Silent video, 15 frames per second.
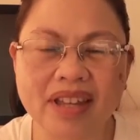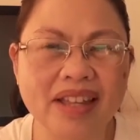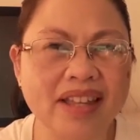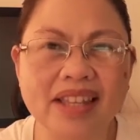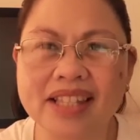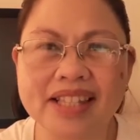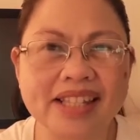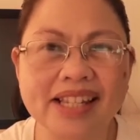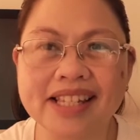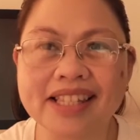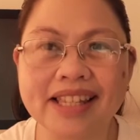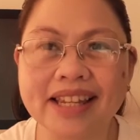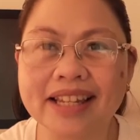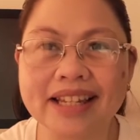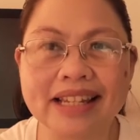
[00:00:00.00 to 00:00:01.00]
it's just
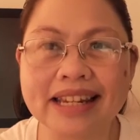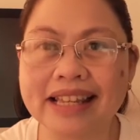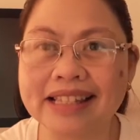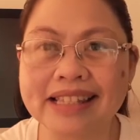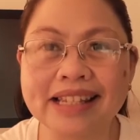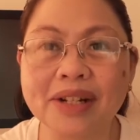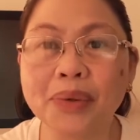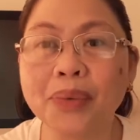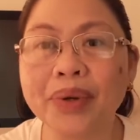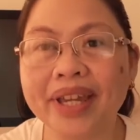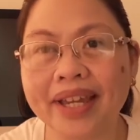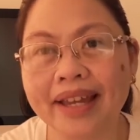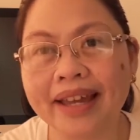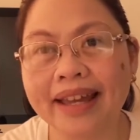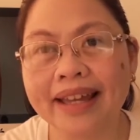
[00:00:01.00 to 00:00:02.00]
like less than a week,
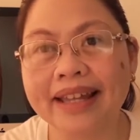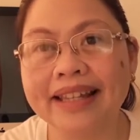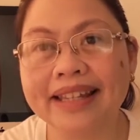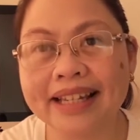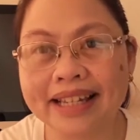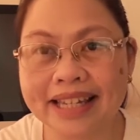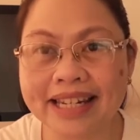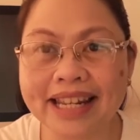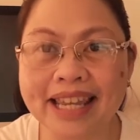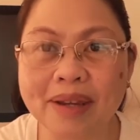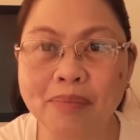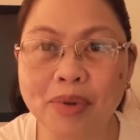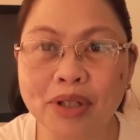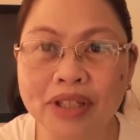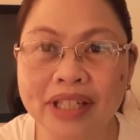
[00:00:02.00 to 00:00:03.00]

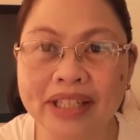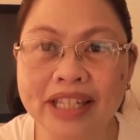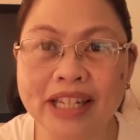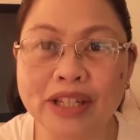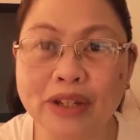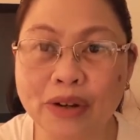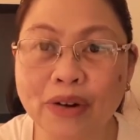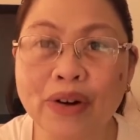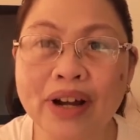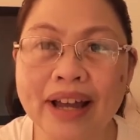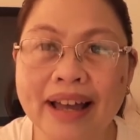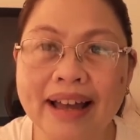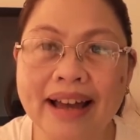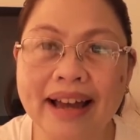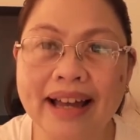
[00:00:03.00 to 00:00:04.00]
nag-enable na din yung
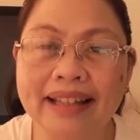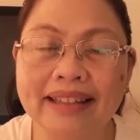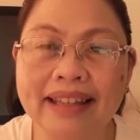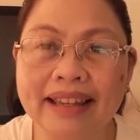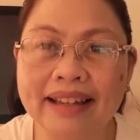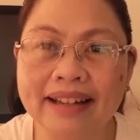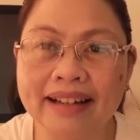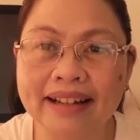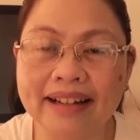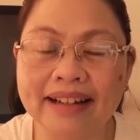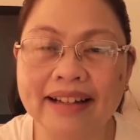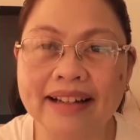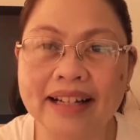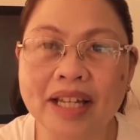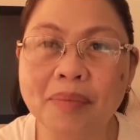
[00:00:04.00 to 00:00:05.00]
ating
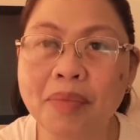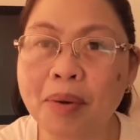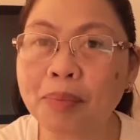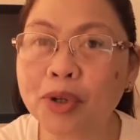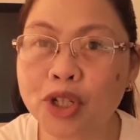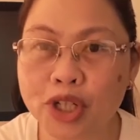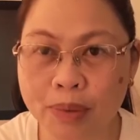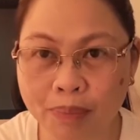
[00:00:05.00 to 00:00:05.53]
membership